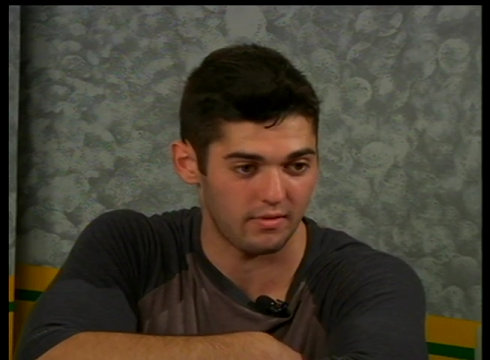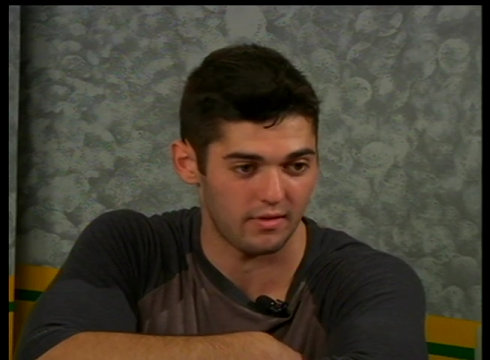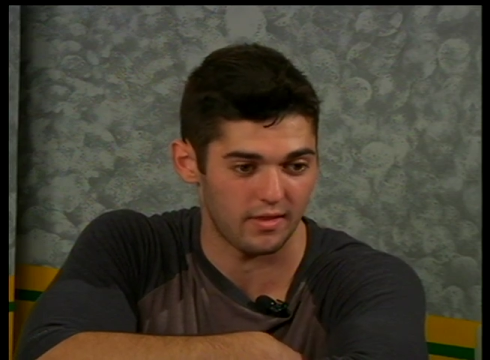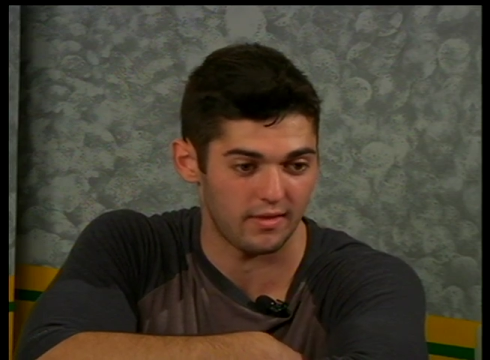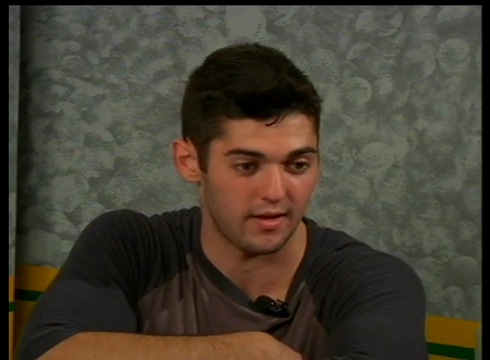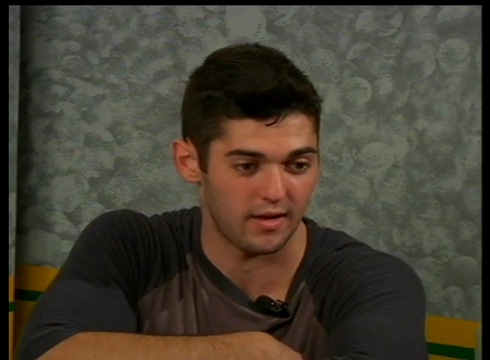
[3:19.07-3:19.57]

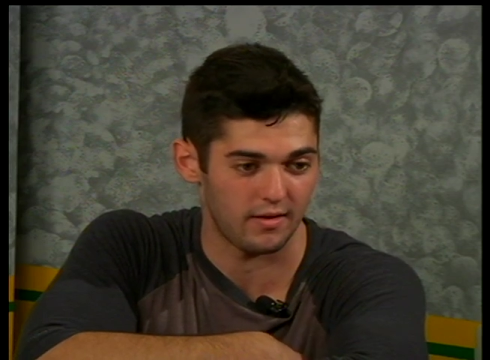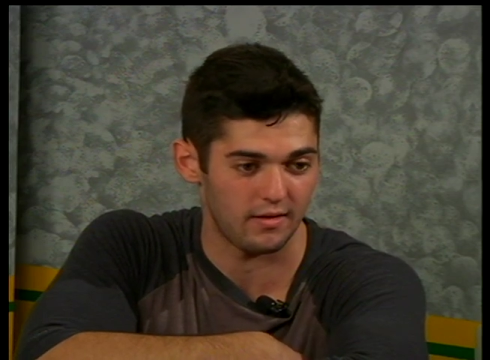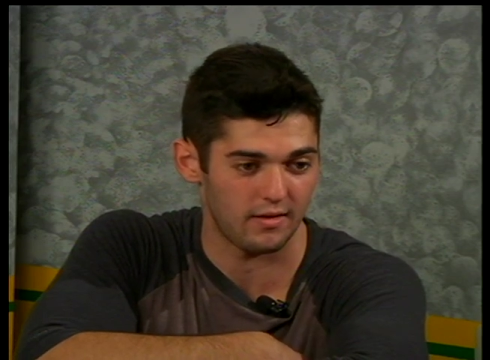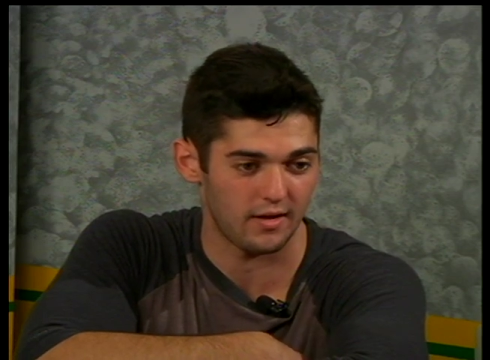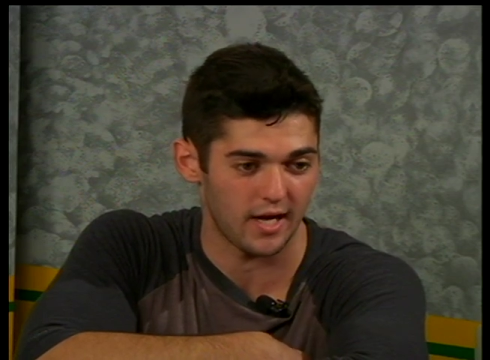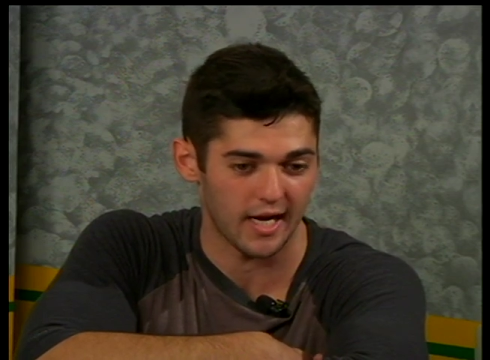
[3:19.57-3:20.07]
and then
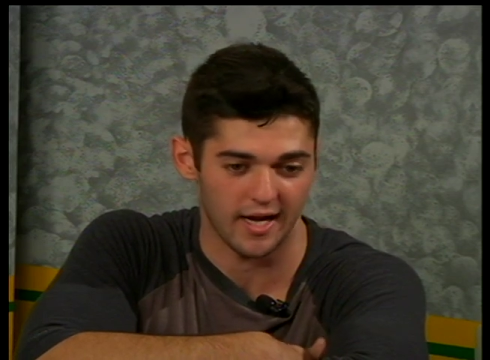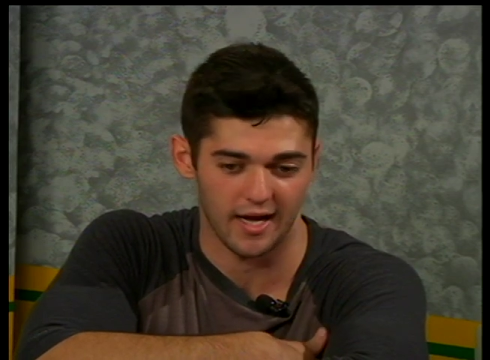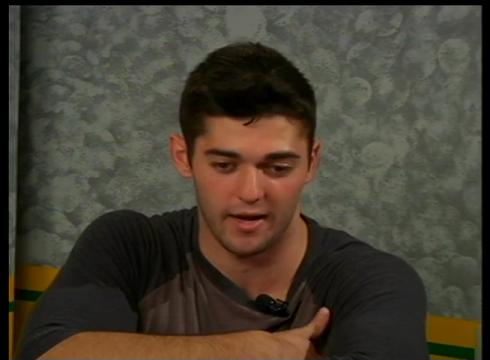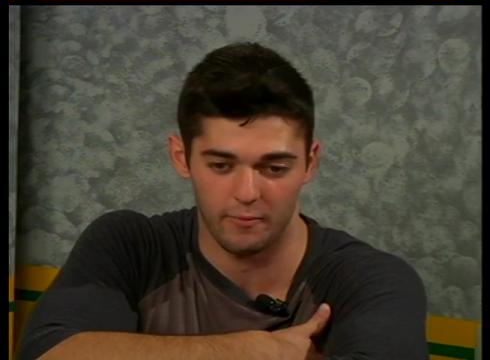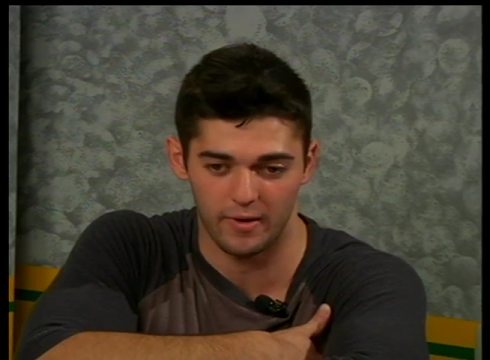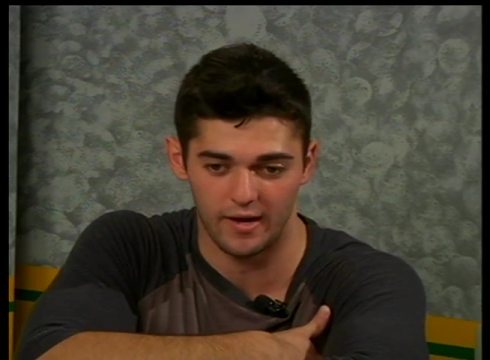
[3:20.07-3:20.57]
I
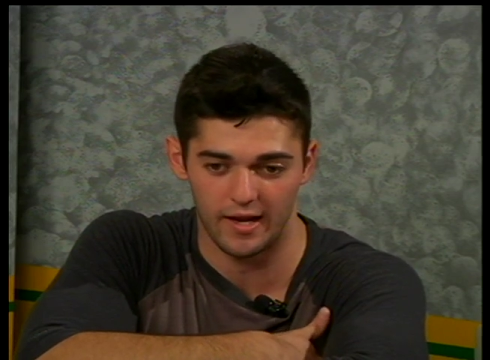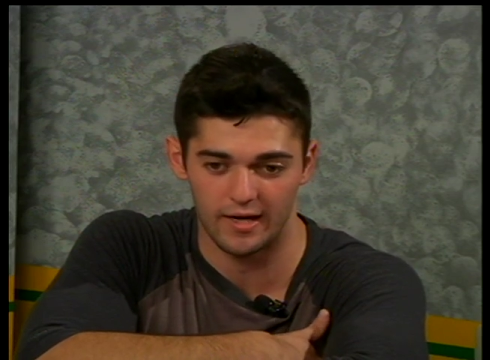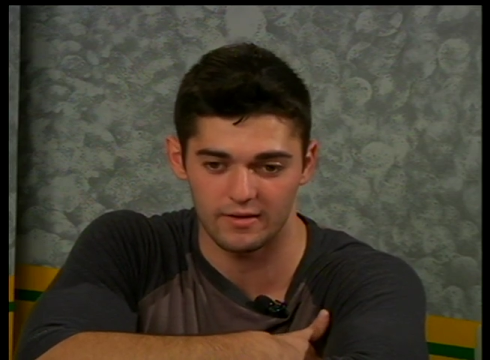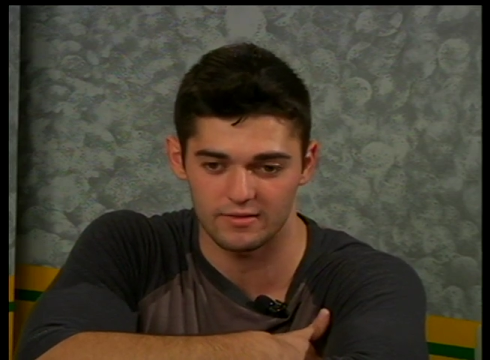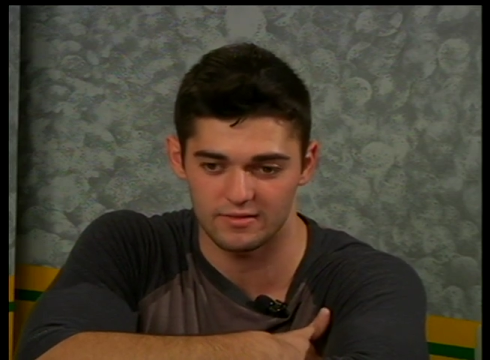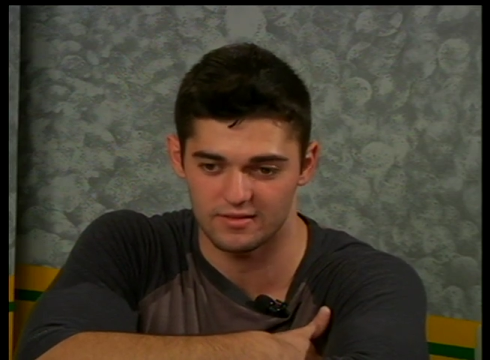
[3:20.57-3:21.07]
kind of went
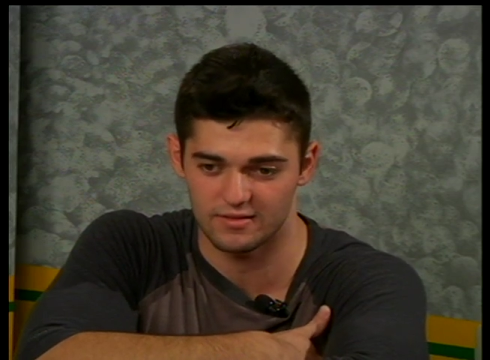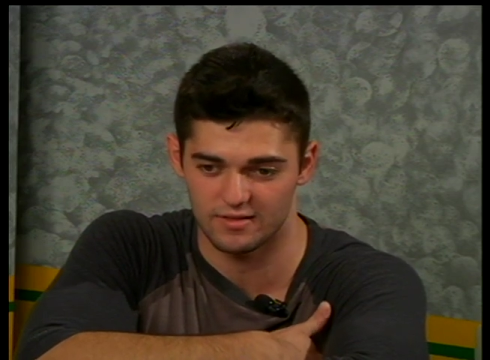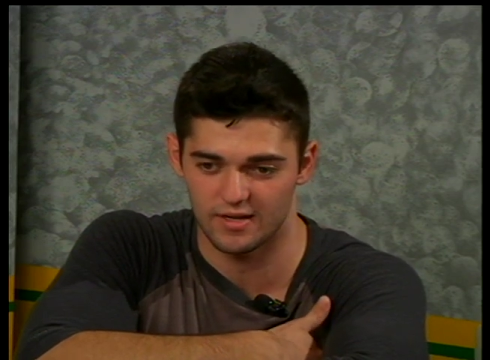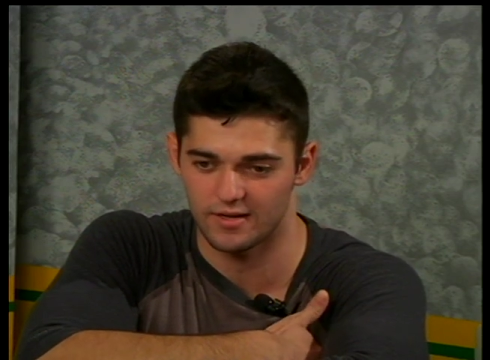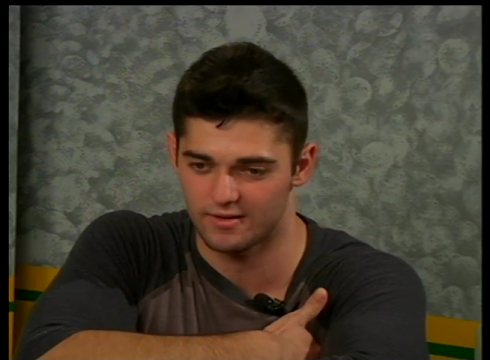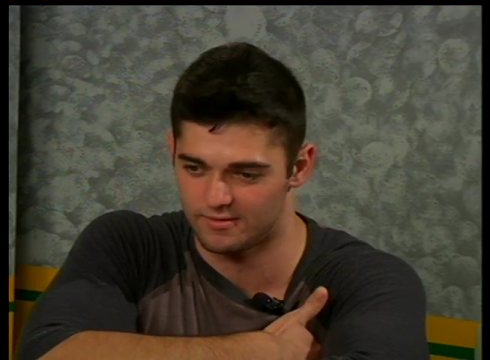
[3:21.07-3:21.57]
out, and she's
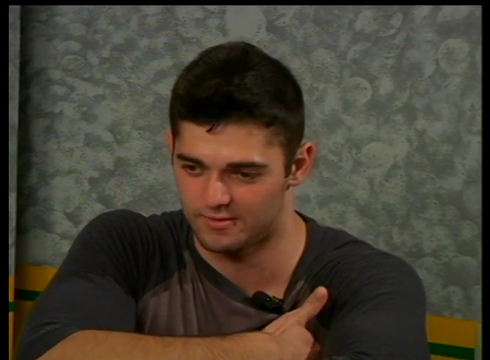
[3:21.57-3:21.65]
like,